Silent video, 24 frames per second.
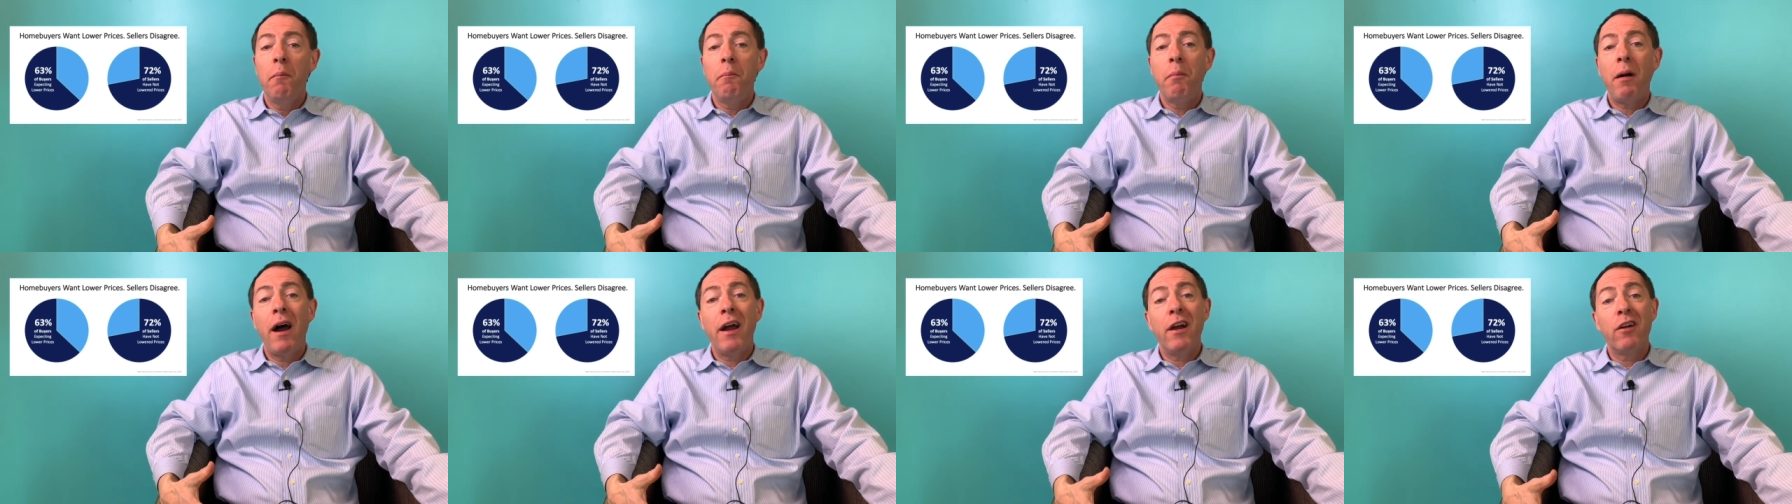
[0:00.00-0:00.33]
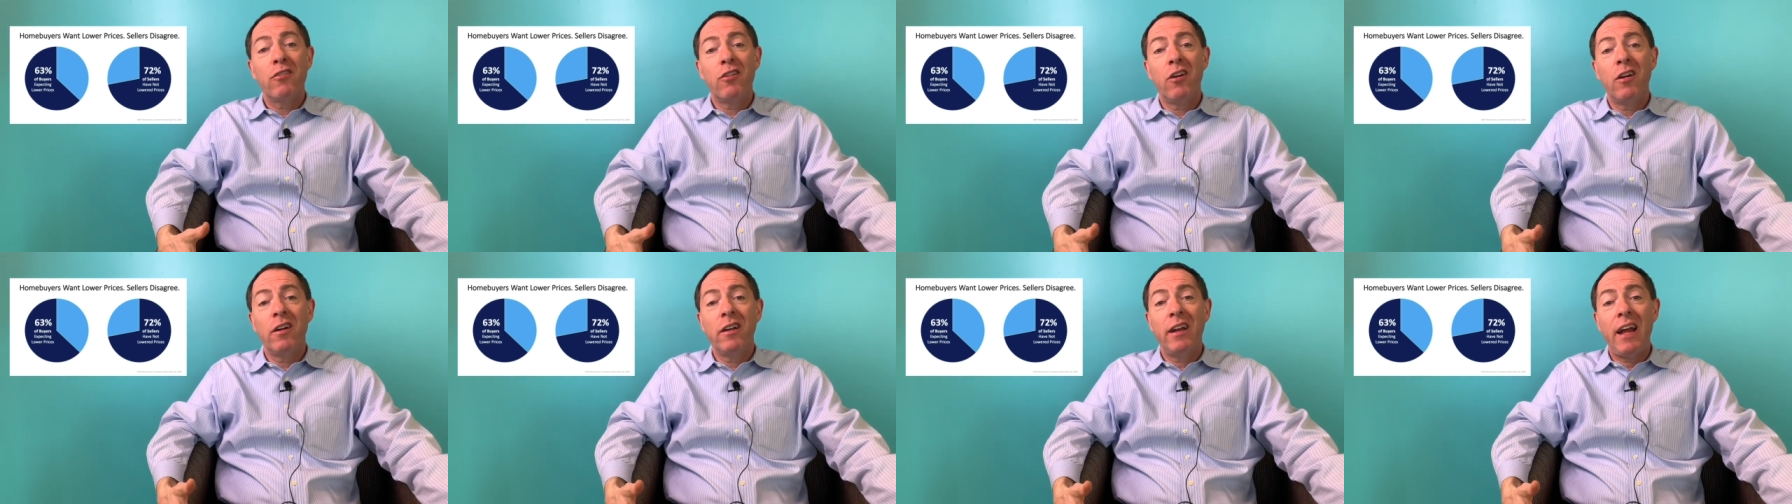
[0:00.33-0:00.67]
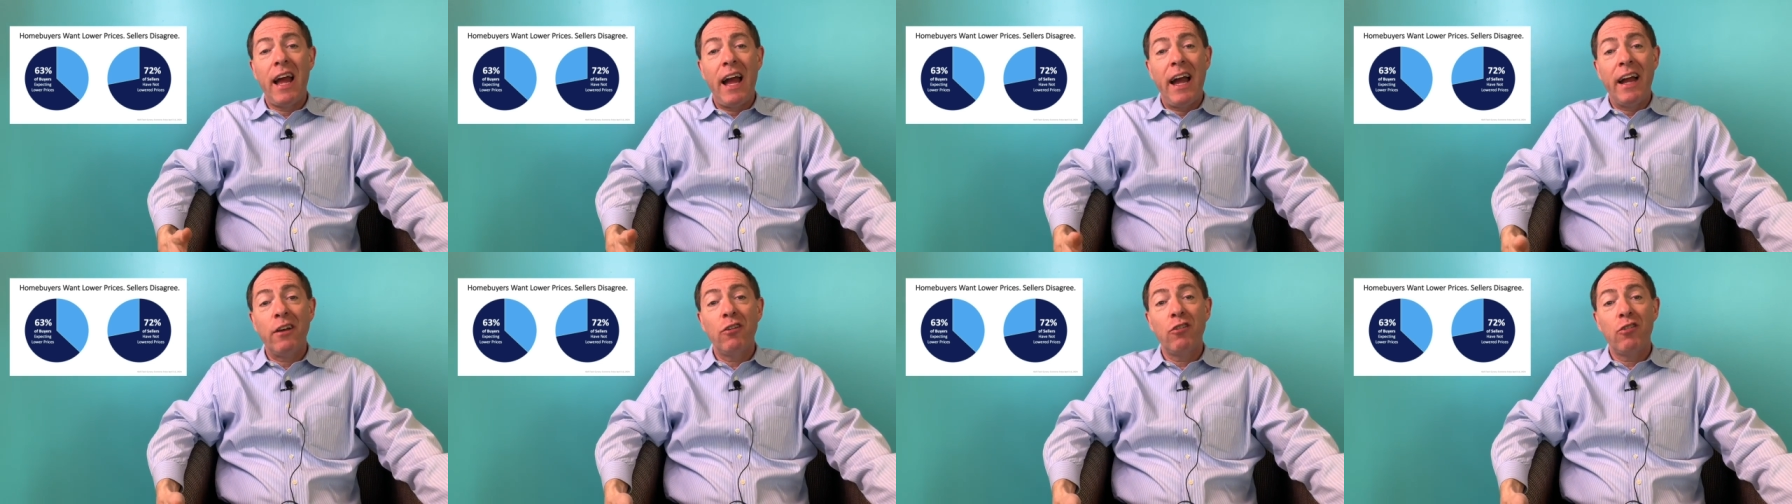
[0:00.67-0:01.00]
buyers aren't
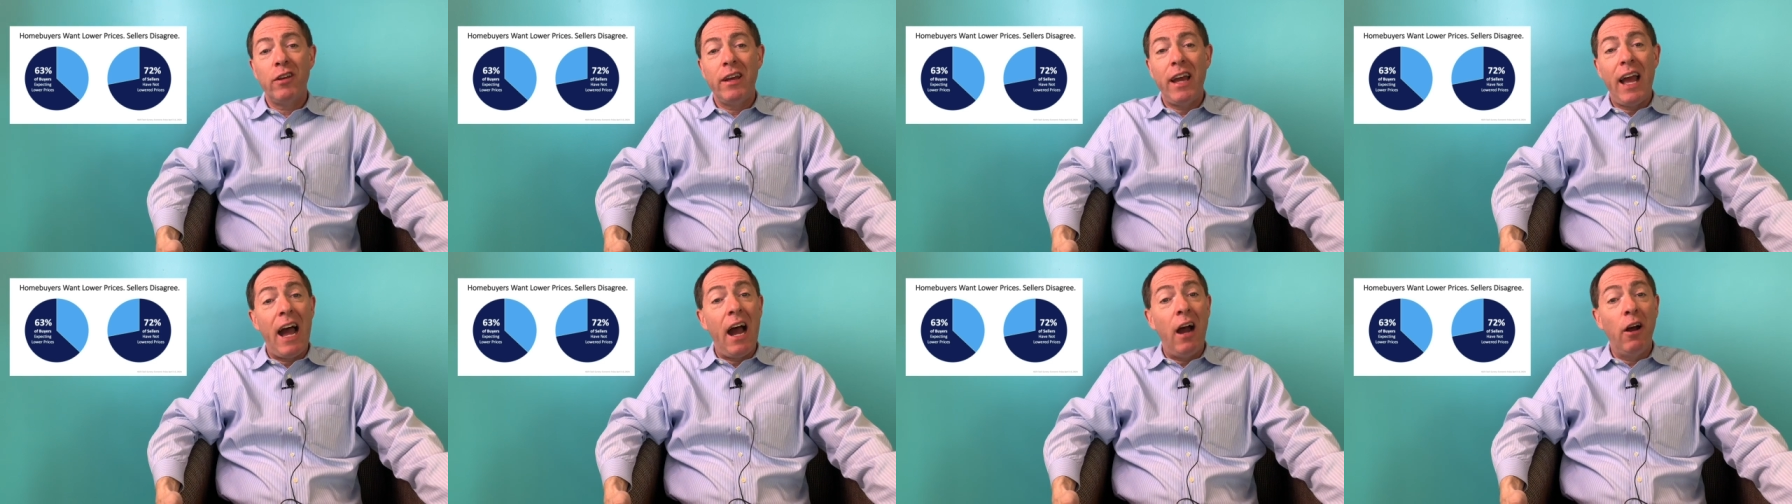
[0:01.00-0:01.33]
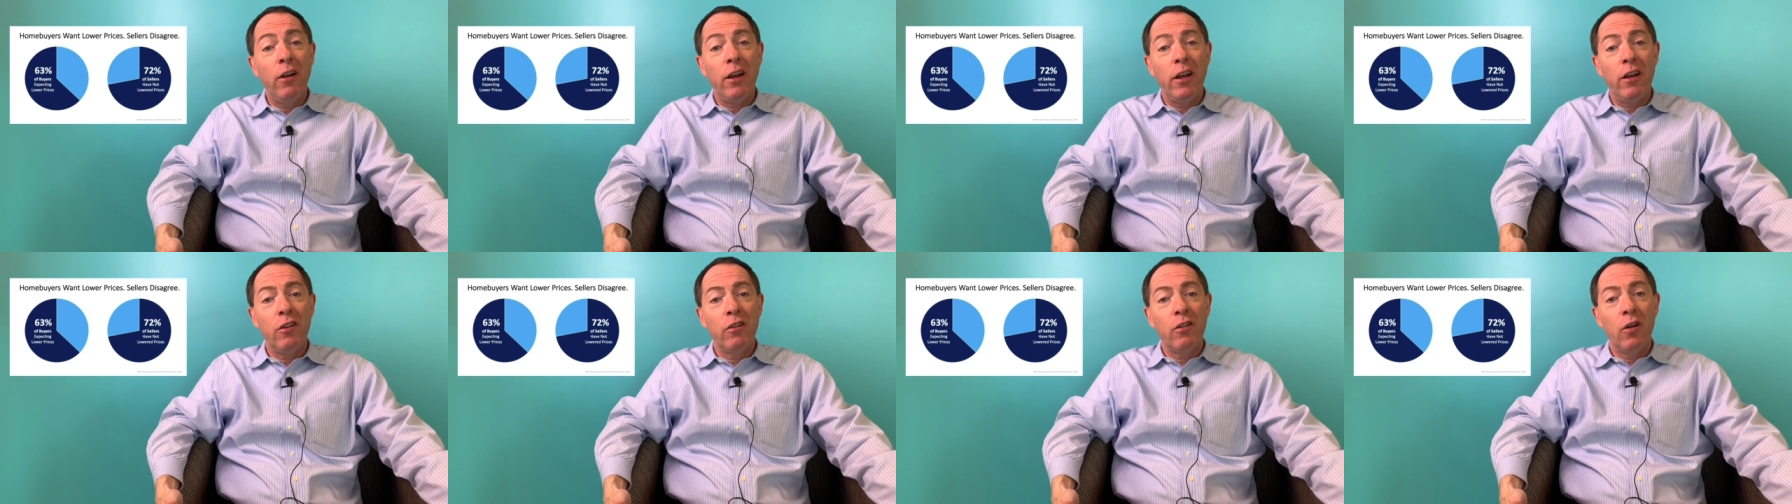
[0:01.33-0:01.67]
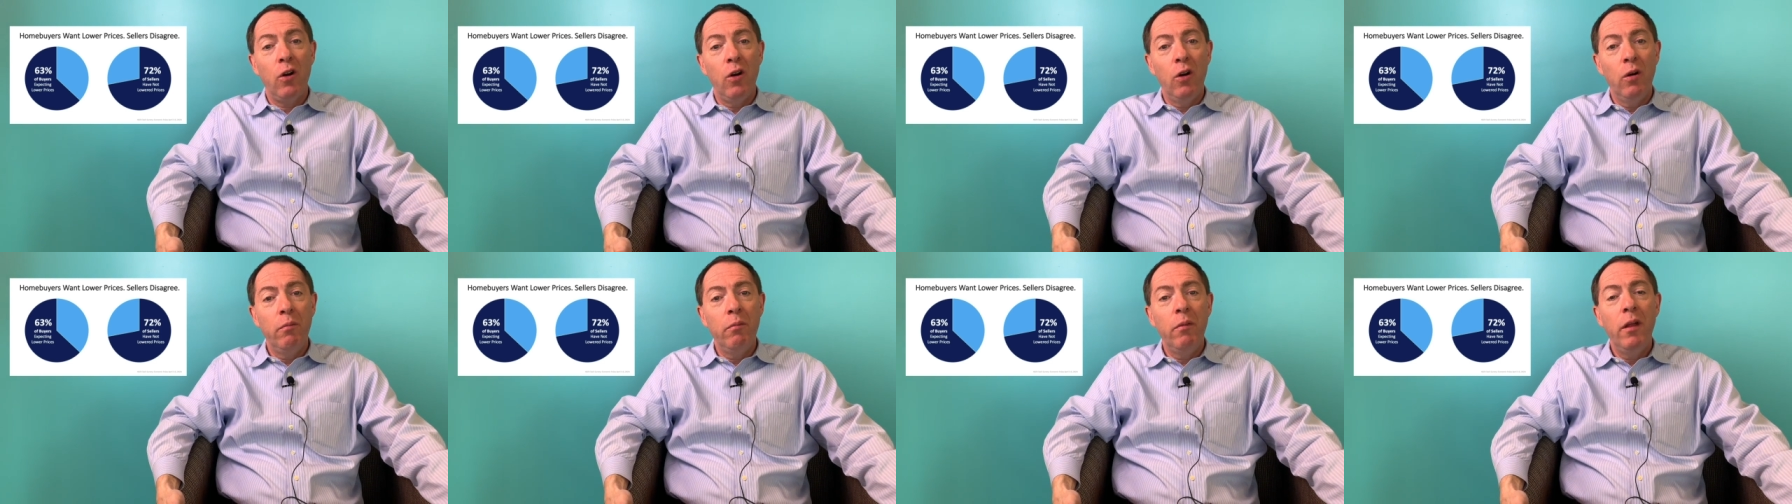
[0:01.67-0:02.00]
actually out in your
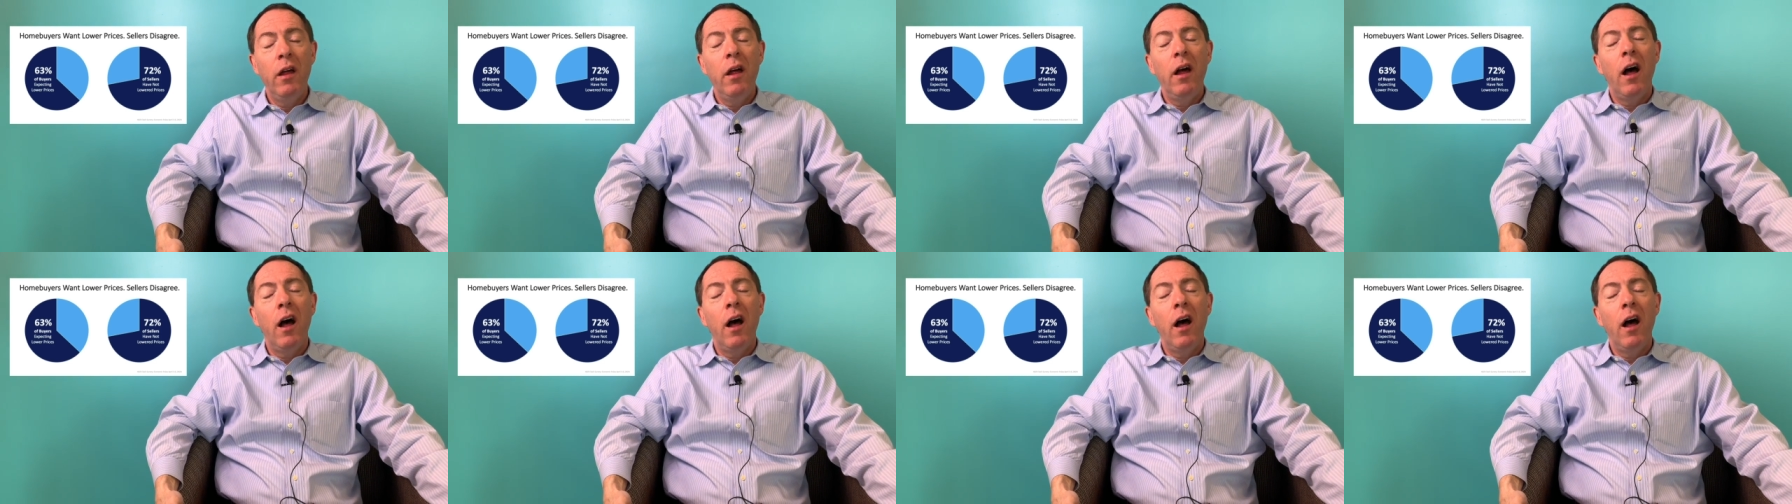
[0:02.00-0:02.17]
home,